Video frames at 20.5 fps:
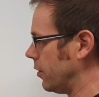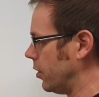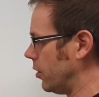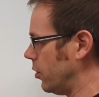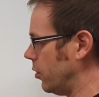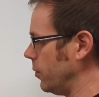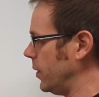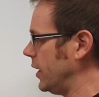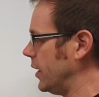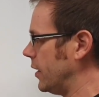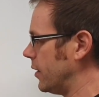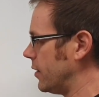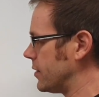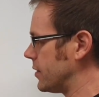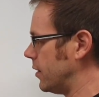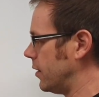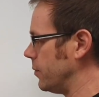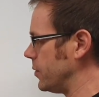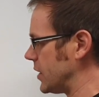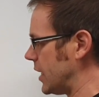omega
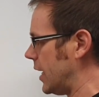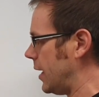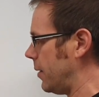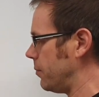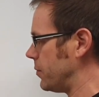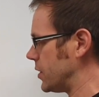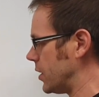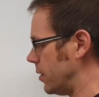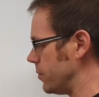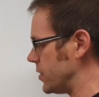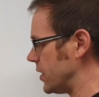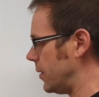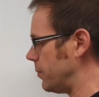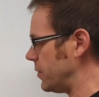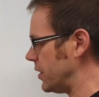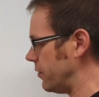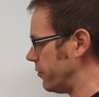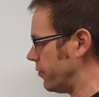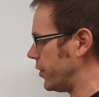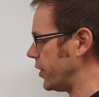times m
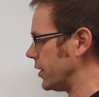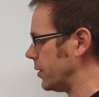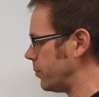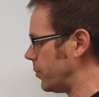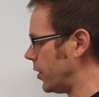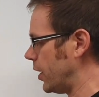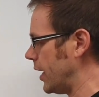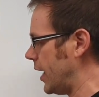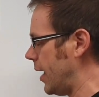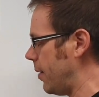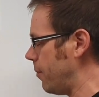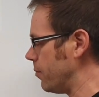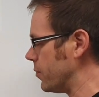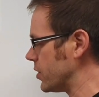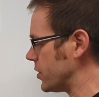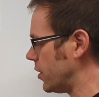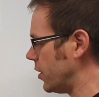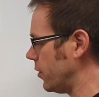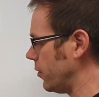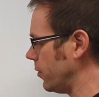divided by m.
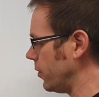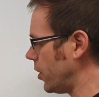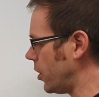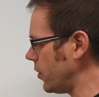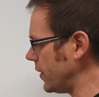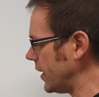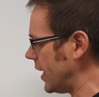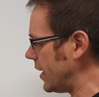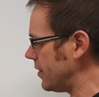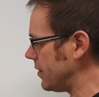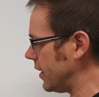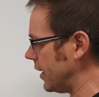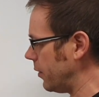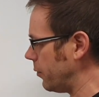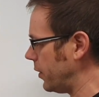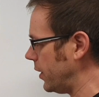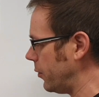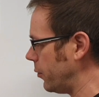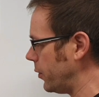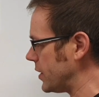So on the end here,
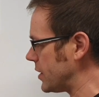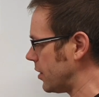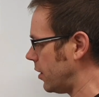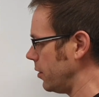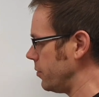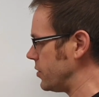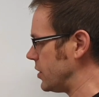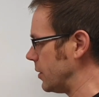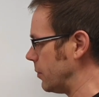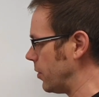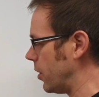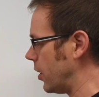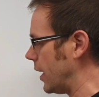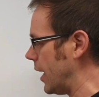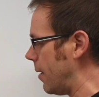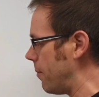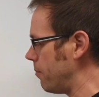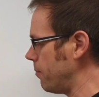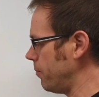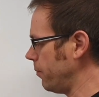we're timesing by
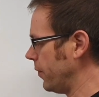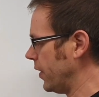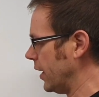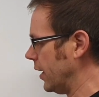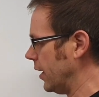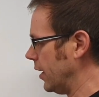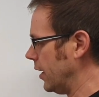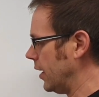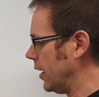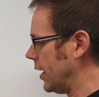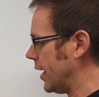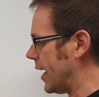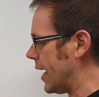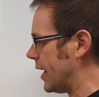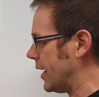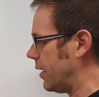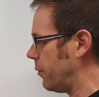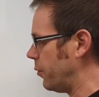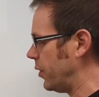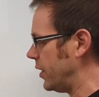m,
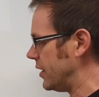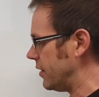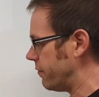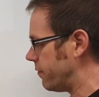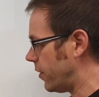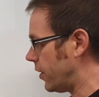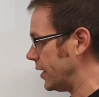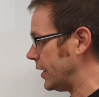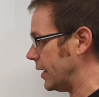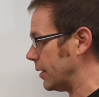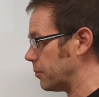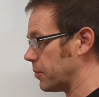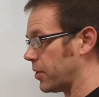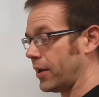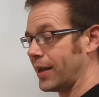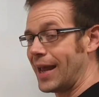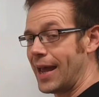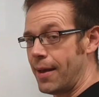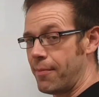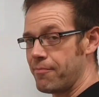and then we're dividing
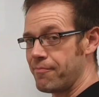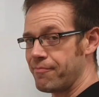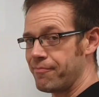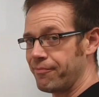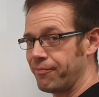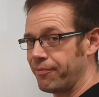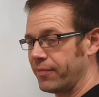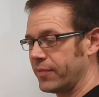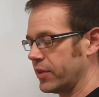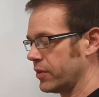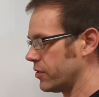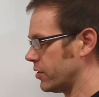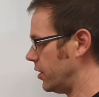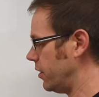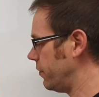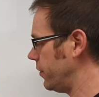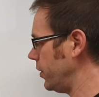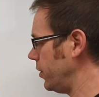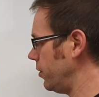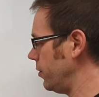by m. So
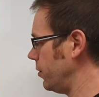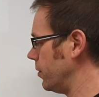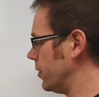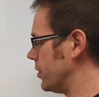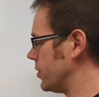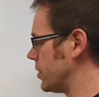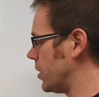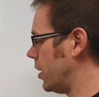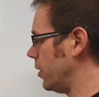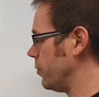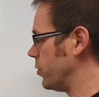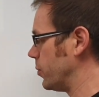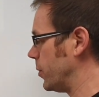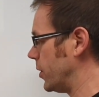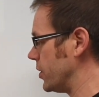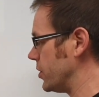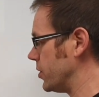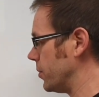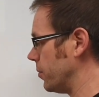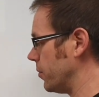if you times
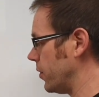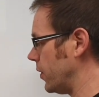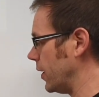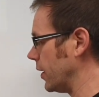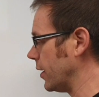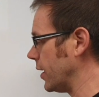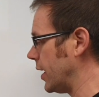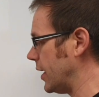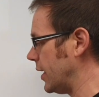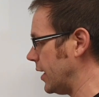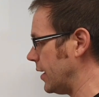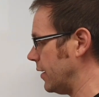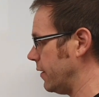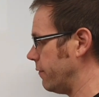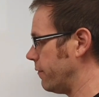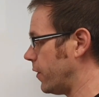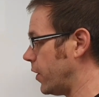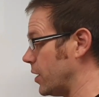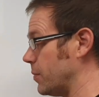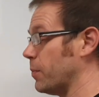by something and then
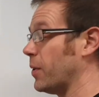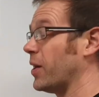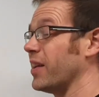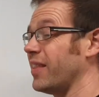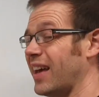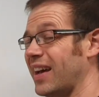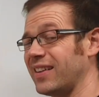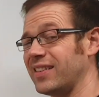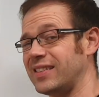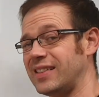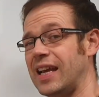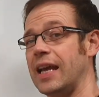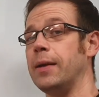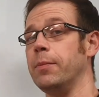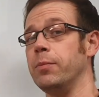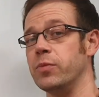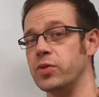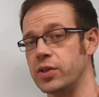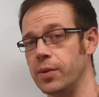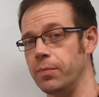divide by that
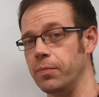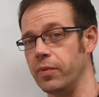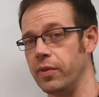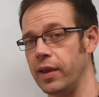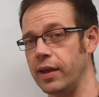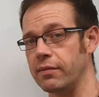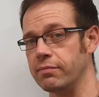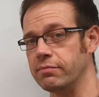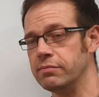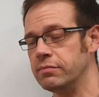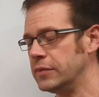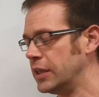same something,